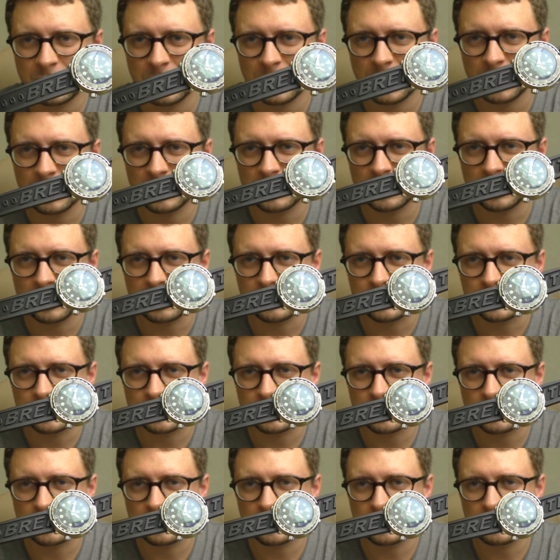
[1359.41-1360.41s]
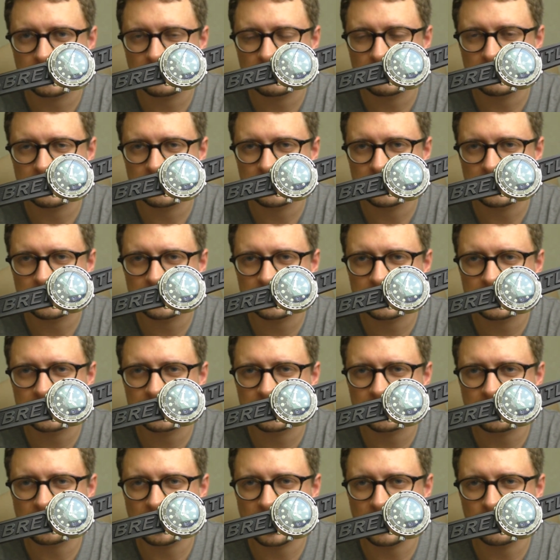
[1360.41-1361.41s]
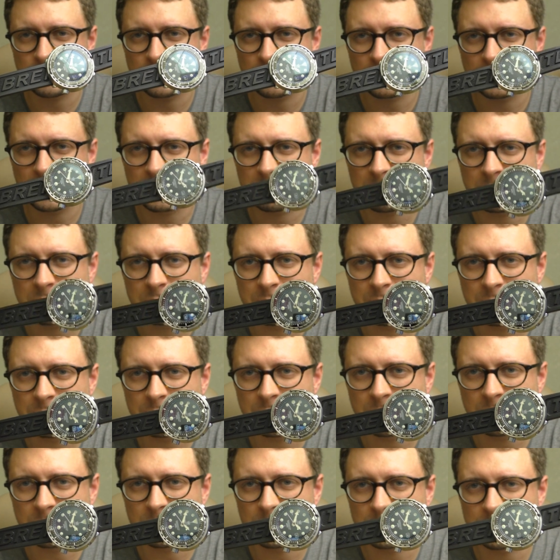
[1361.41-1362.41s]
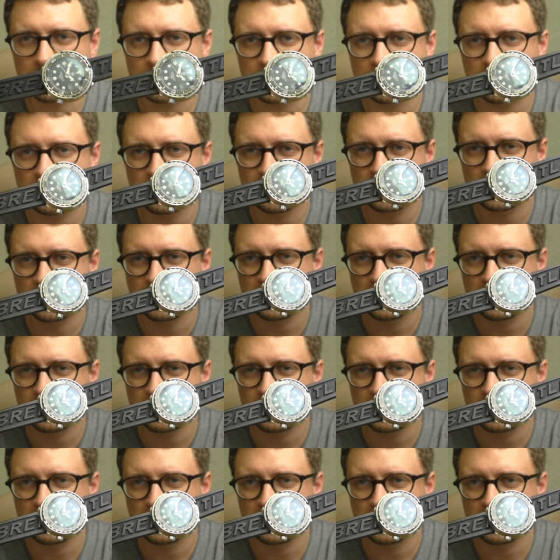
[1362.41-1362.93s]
and I also got this strap together with the watch.